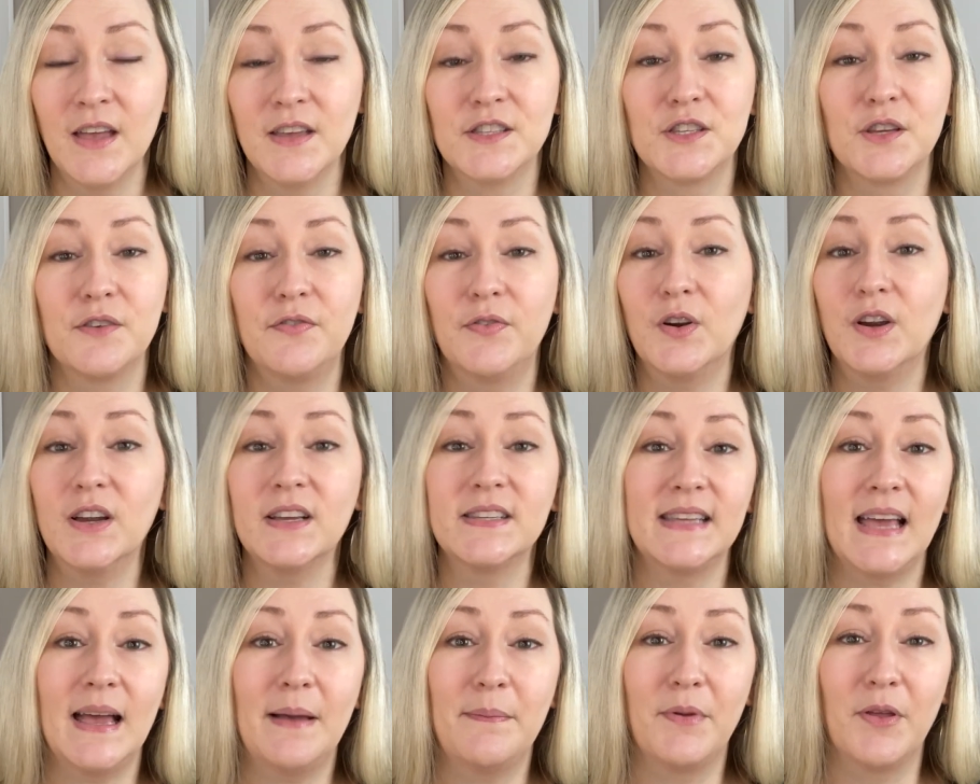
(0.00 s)
So for
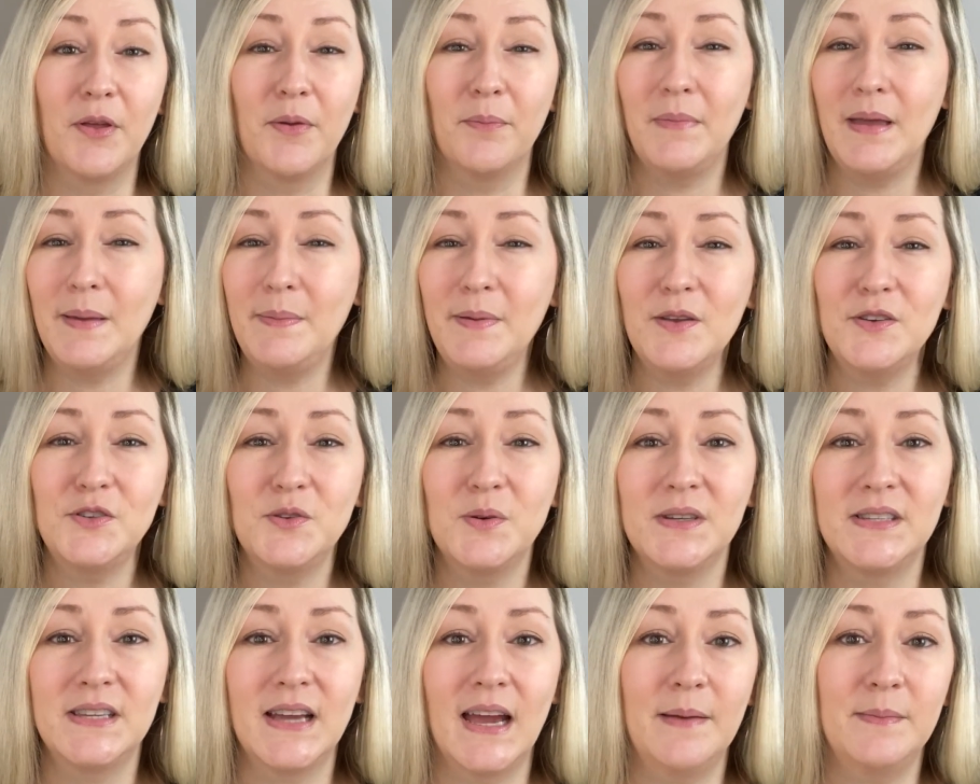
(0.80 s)
example, maybe you
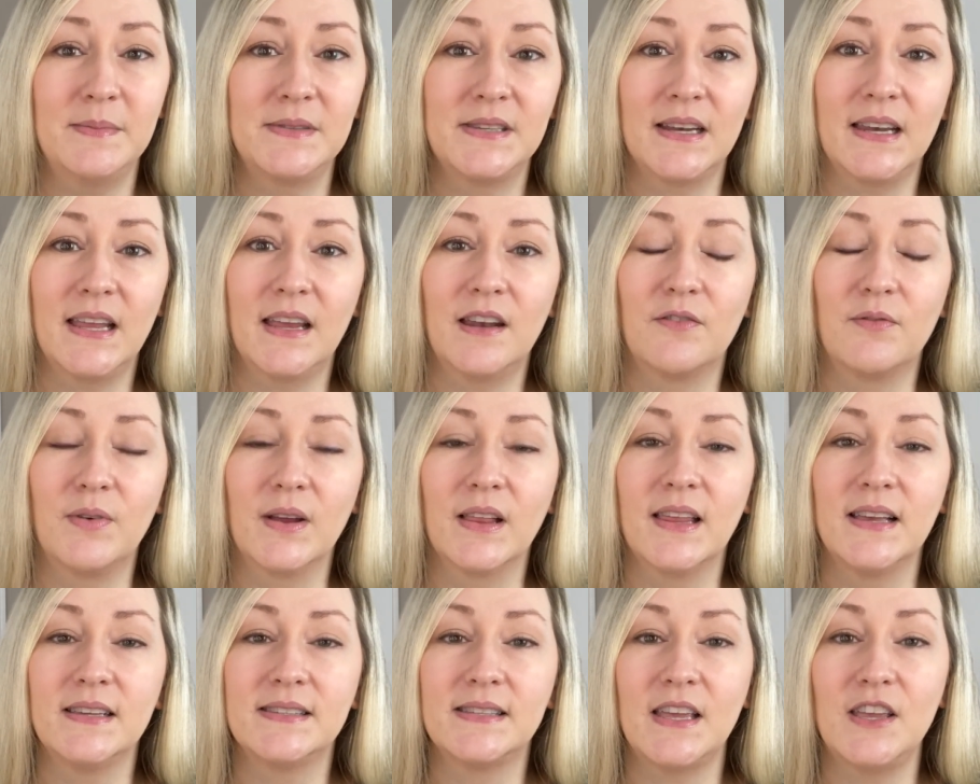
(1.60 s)
do a time study and
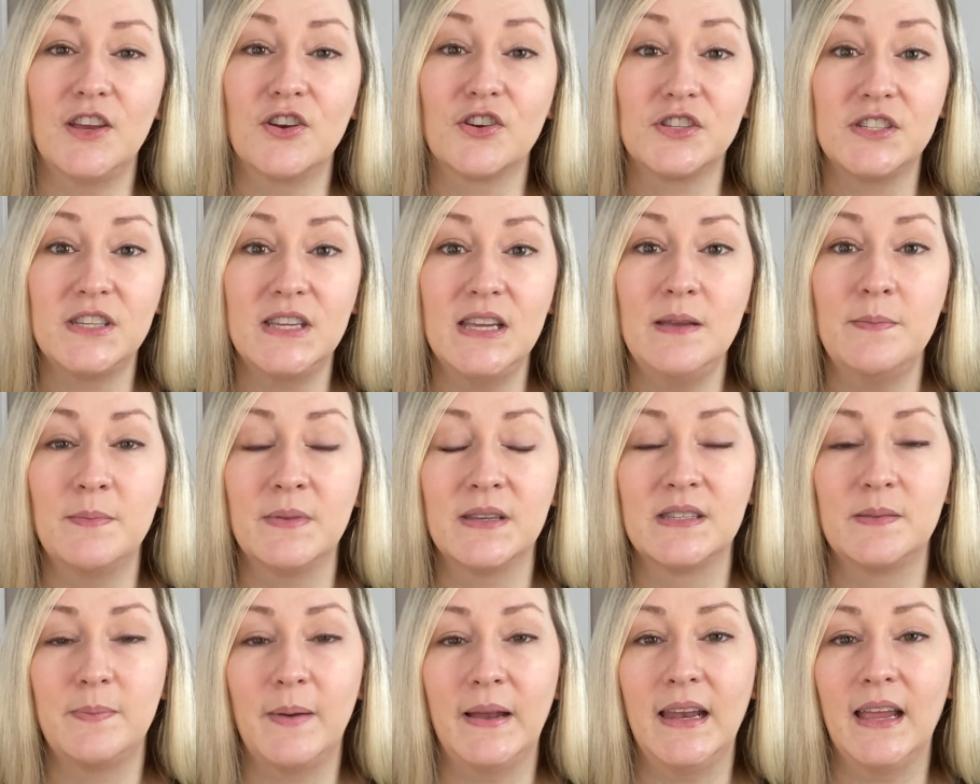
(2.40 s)
realize that your team
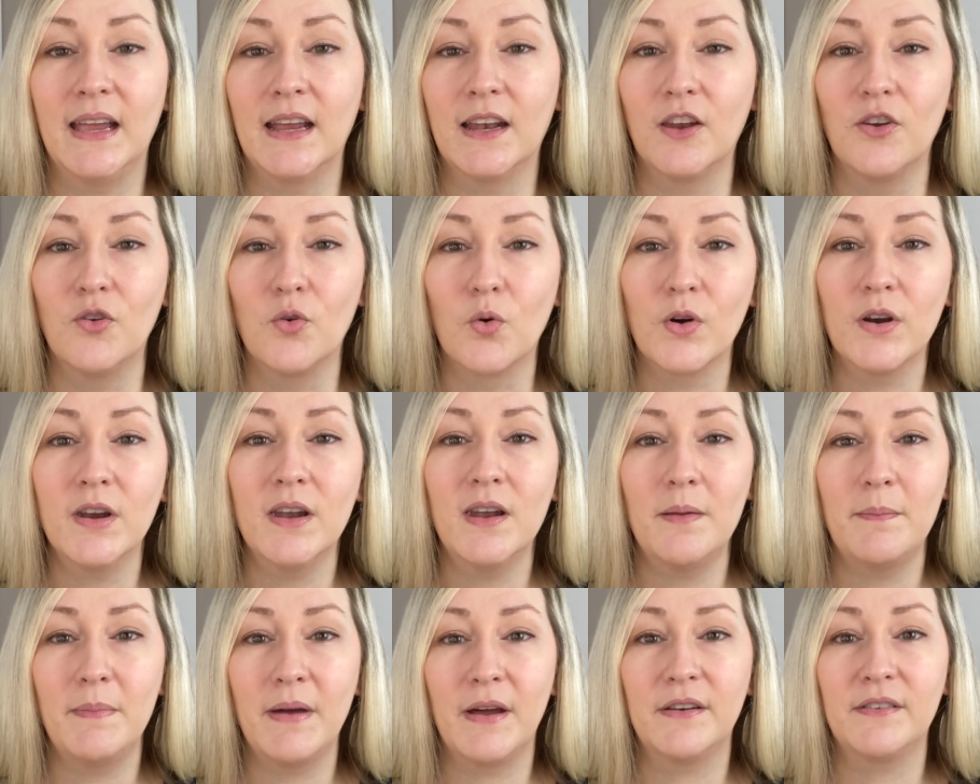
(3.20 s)
is spending an
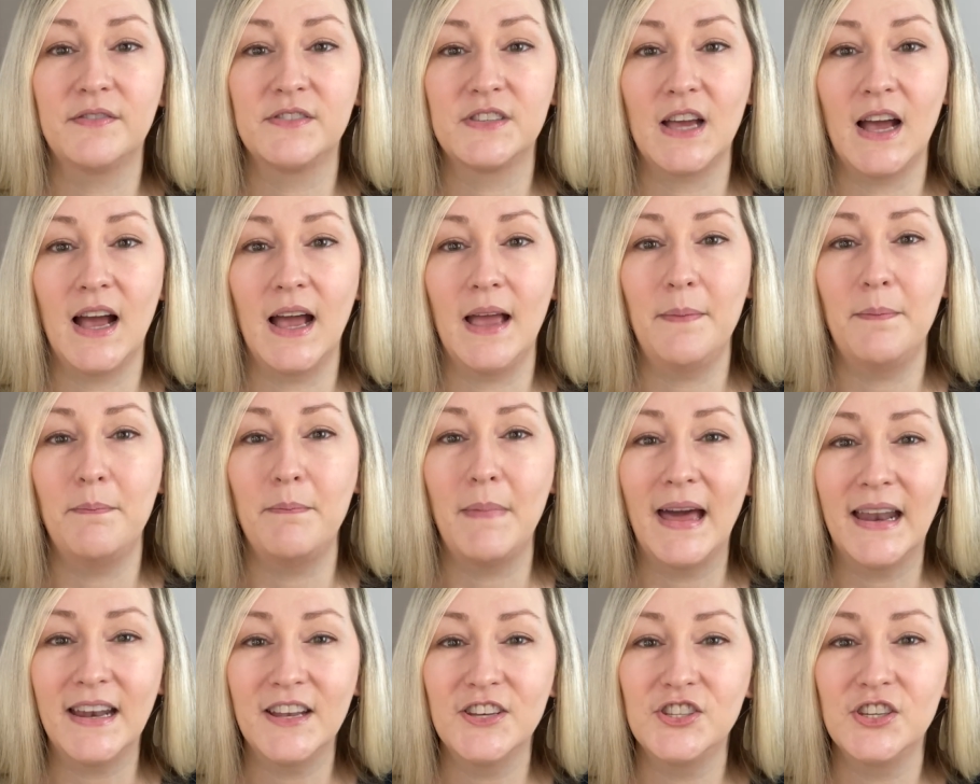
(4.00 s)
inordinate amount of time
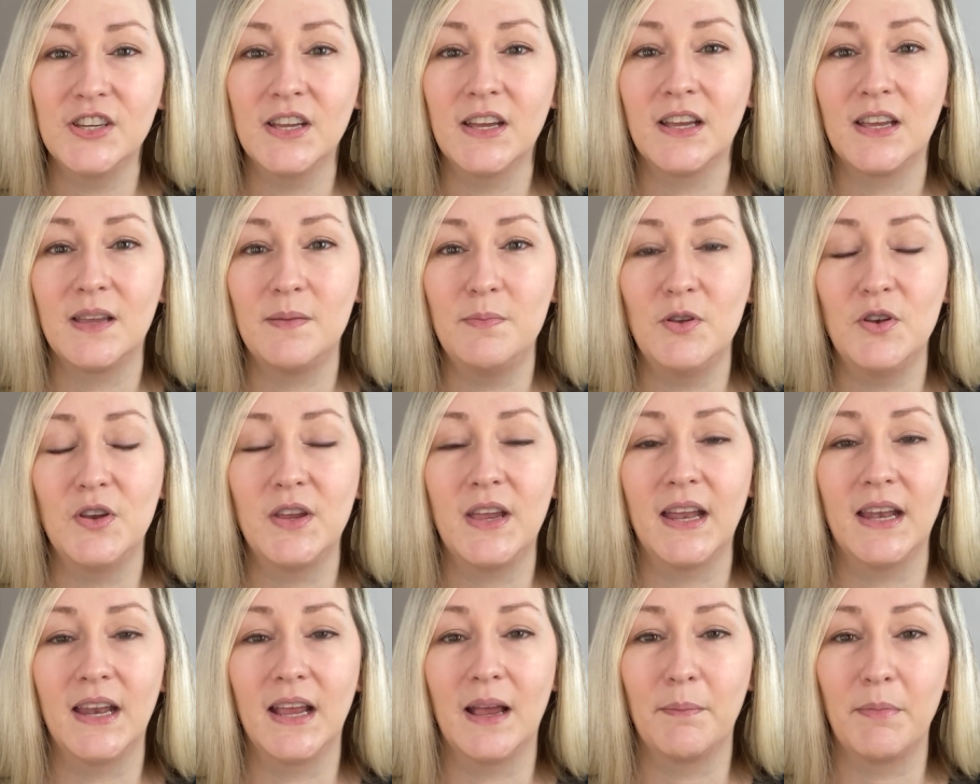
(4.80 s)
managing and
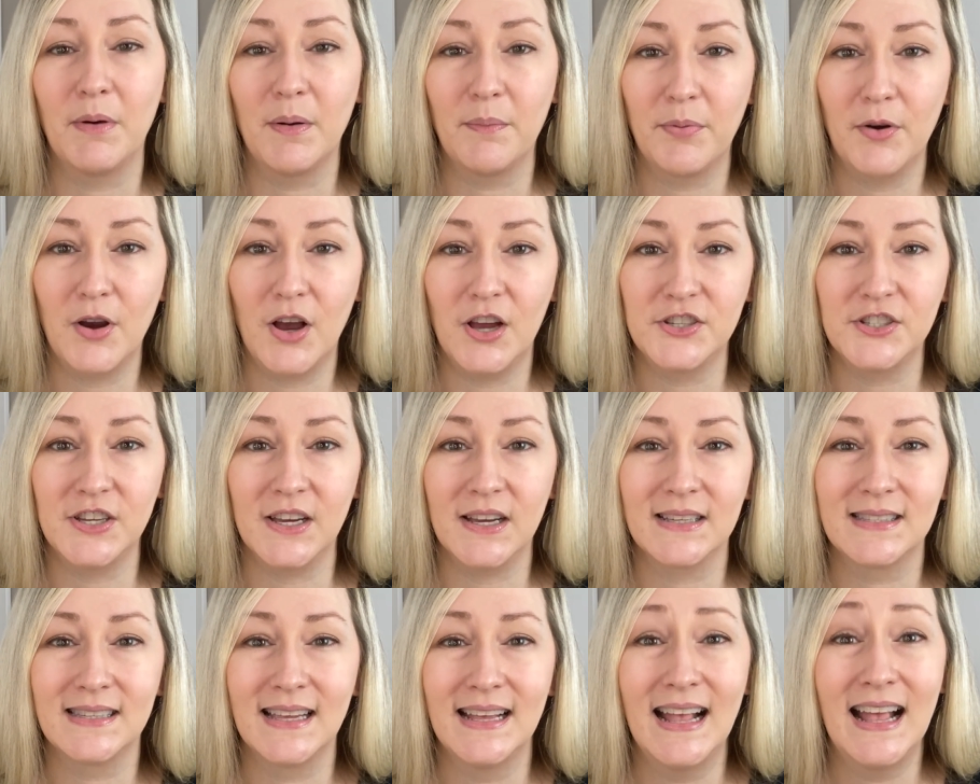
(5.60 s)
communicating about
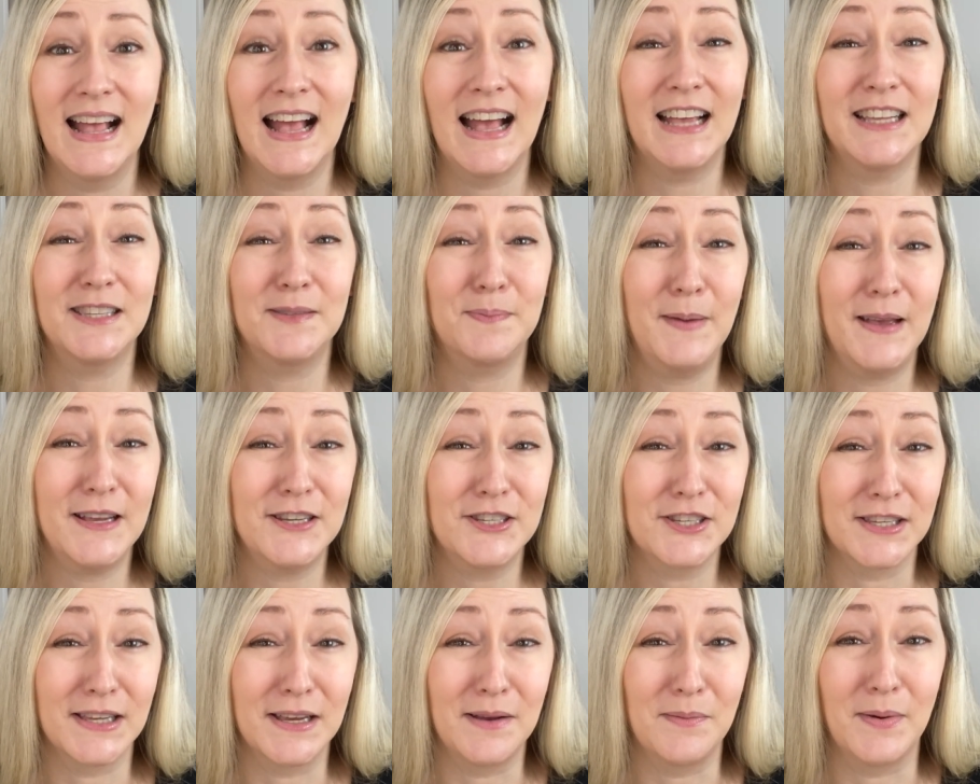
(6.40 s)
projects,
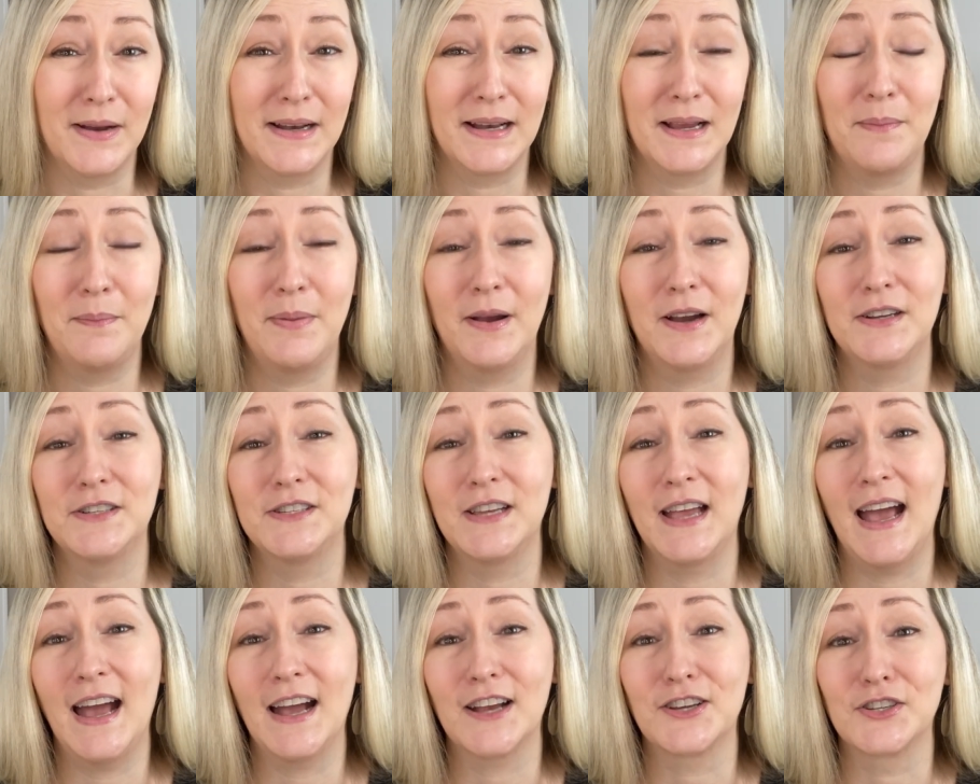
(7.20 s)
especially when compared
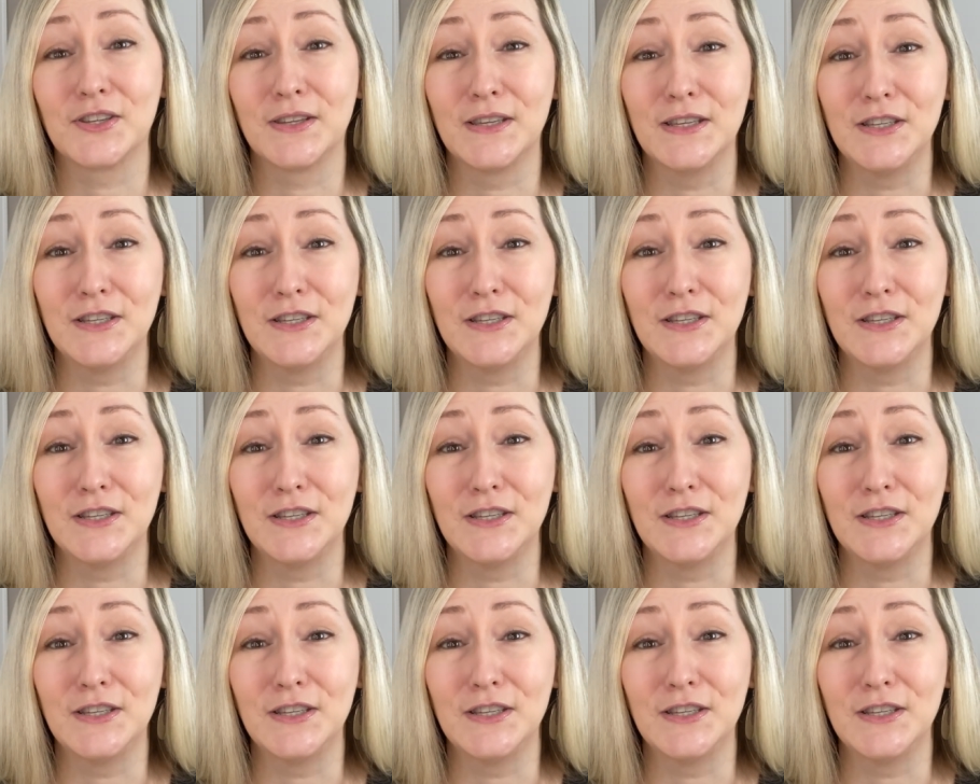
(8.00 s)
to actually